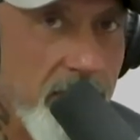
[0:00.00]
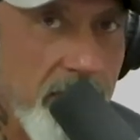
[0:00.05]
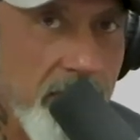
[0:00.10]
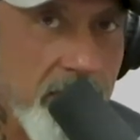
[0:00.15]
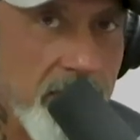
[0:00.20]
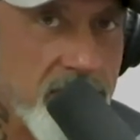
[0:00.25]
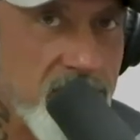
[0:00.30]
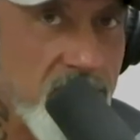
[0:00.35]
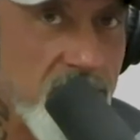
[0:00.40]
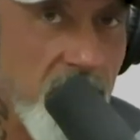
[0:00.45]

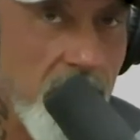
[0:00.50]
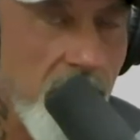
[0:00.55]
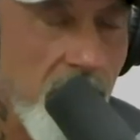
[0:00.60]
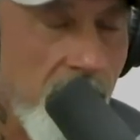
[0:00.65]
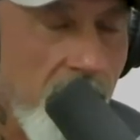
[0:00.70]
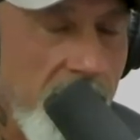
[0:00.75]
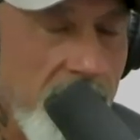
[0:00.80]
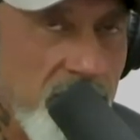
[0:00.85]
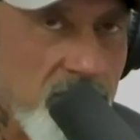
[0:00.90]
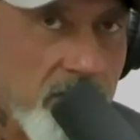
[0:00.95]
this
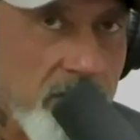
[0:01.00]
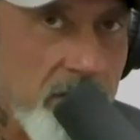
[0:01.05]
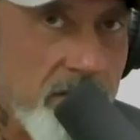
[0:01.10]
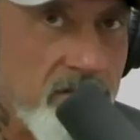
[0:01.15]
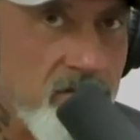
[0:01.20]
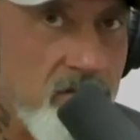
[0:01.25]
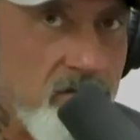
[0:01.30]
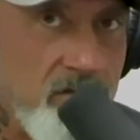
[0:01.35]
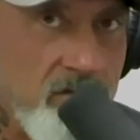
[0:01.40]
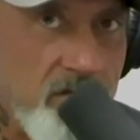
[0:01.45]
generation
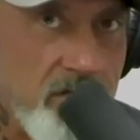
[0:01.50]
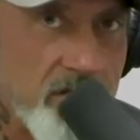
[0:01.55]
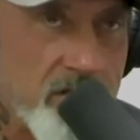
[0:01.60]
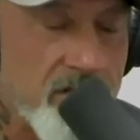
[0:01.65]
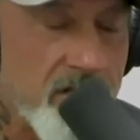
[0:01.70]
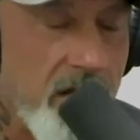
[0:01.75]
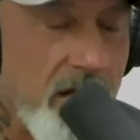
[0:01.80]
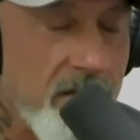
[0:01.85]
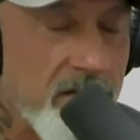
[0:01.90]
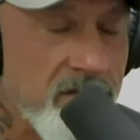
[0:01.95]
has
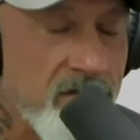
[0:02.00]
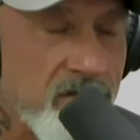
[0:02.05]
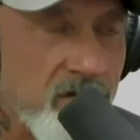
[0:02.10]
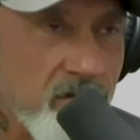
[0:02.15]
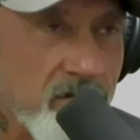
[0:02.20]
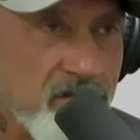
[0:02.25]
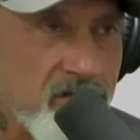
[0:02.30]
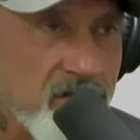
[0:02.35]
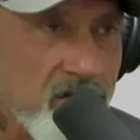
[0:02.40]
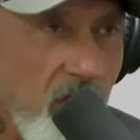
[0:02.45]
just got so
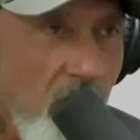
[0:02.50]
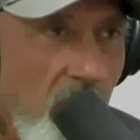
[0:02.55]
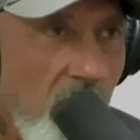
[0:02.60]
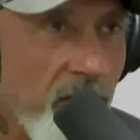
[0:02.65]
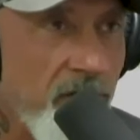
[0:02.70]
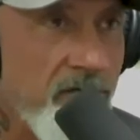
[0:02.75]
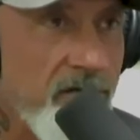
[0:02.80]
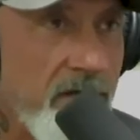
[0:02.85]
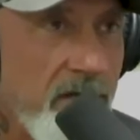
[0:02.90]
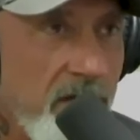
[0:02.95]

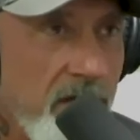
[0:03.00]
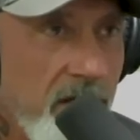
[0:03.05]
soft.